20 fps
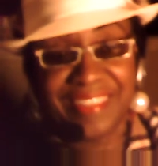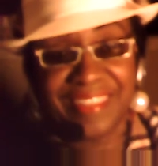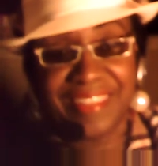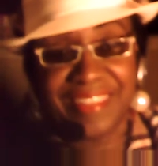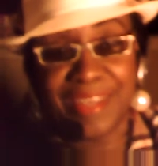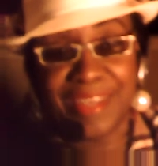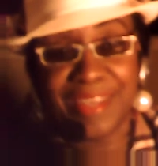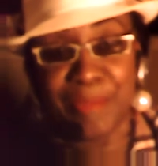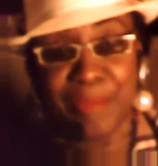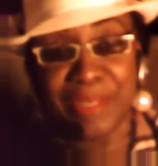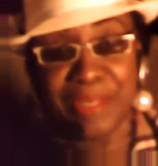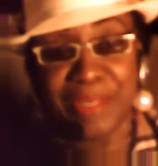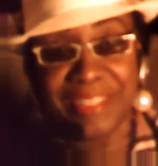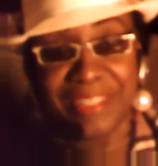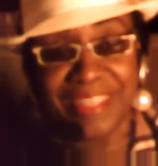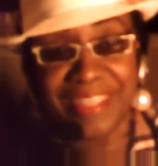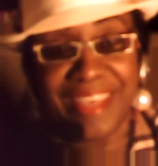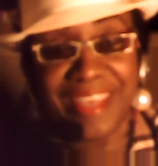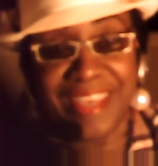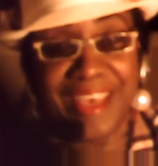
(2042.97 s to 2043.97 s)
coming
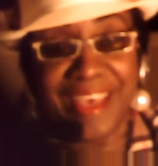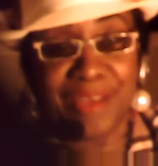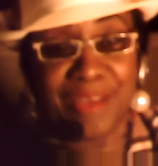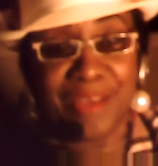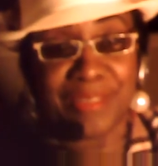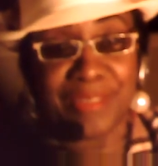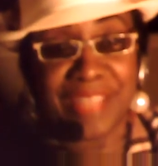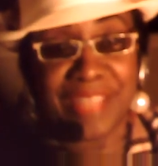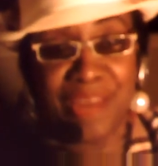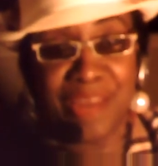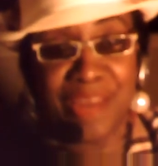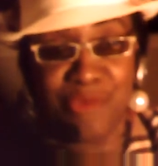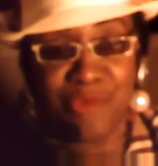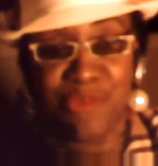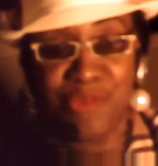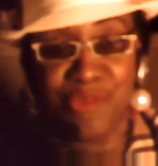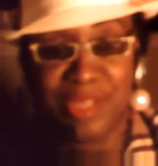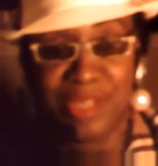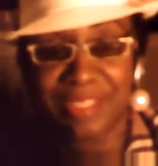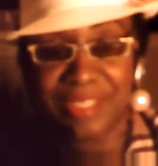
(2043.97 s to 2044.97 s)
into the house, not
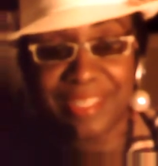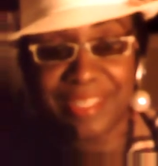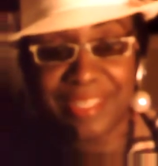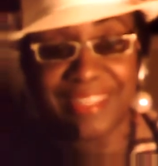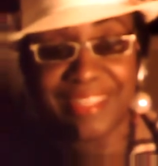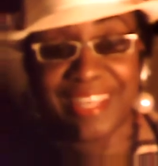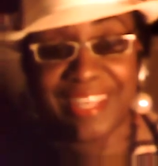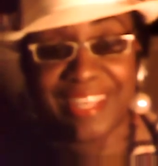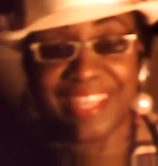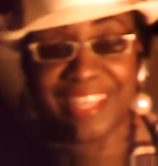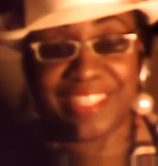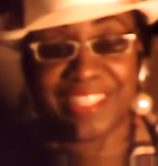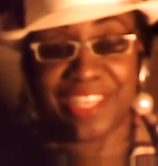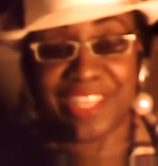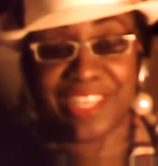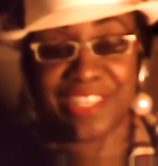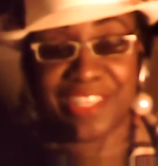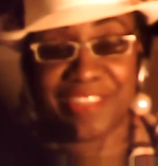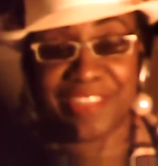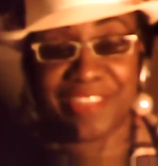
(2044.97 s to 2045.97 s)
risk that
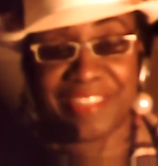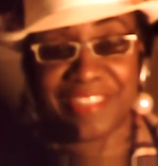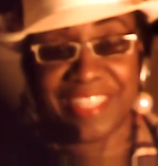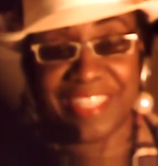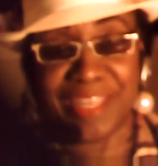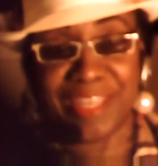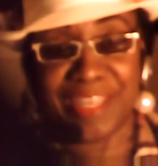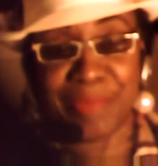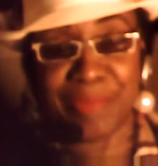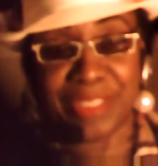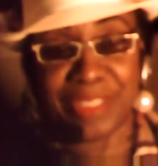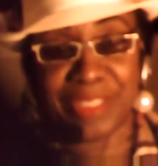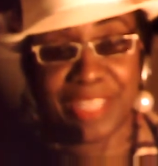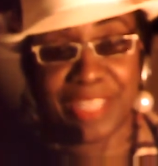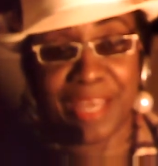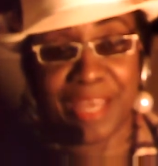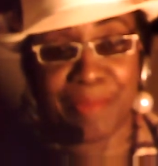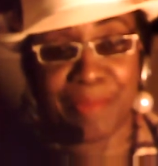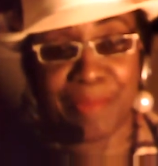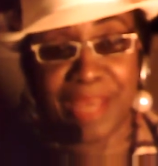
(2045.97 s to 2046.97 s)
AJ could have seen him and
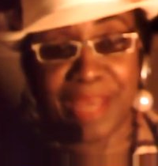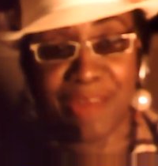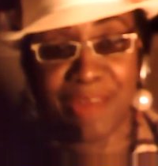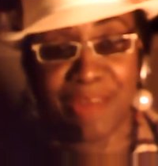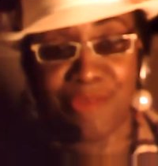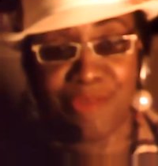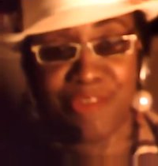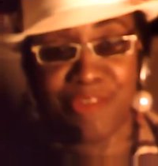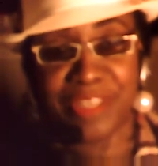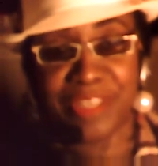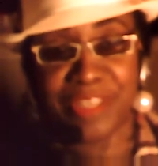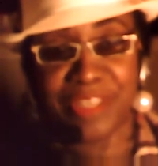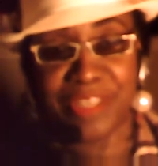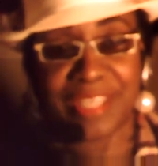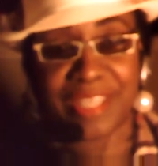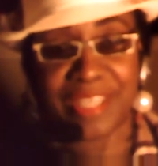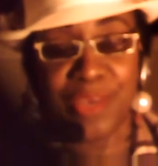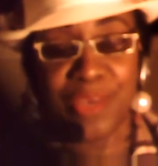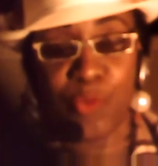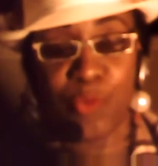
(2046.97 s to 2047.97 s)
shot him, not
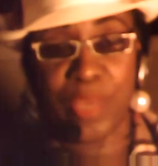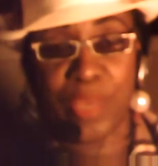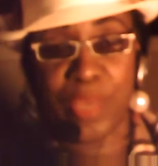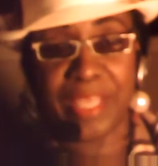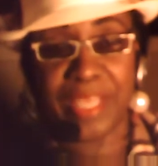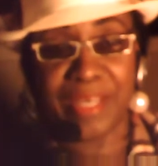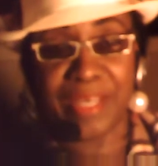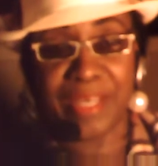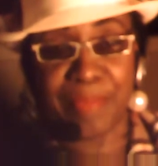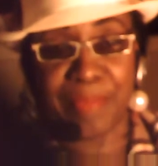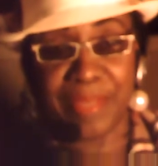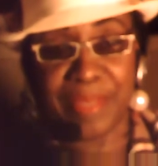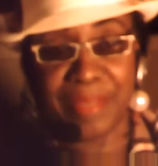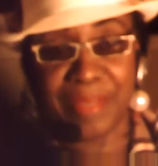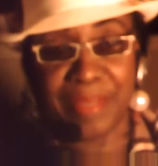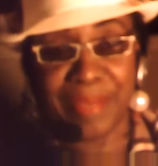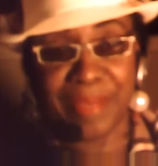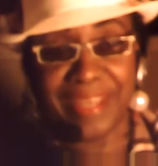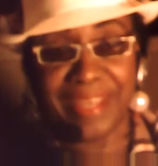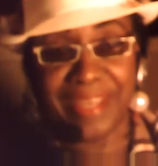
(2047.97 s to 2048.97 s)
risk waking up
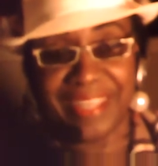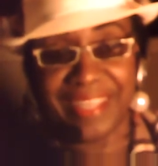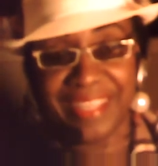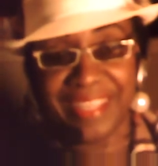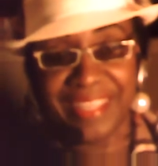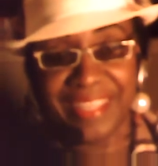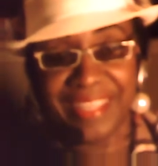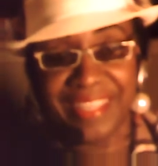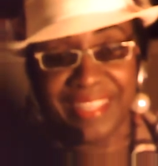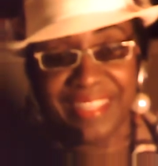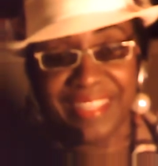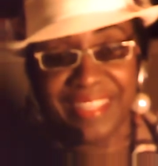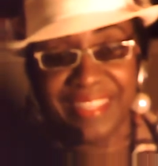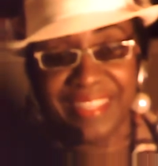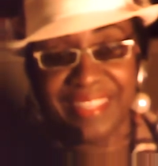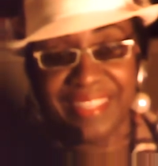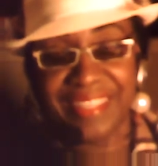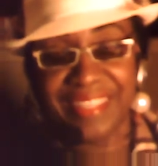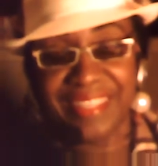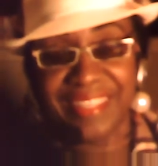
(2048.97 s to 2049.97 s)
anybody.
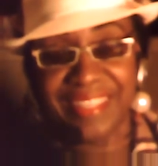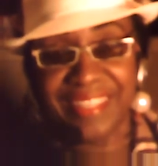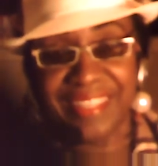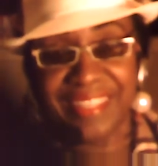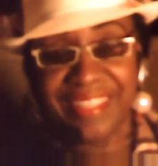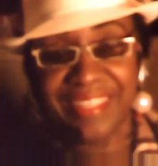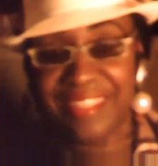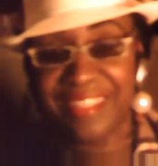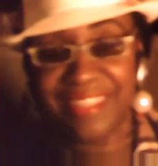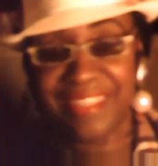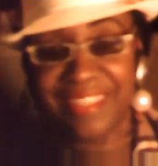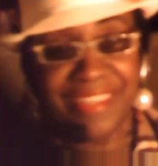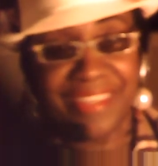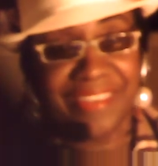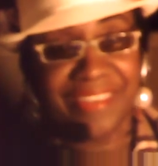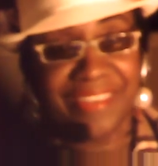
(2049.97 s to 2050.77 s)
No.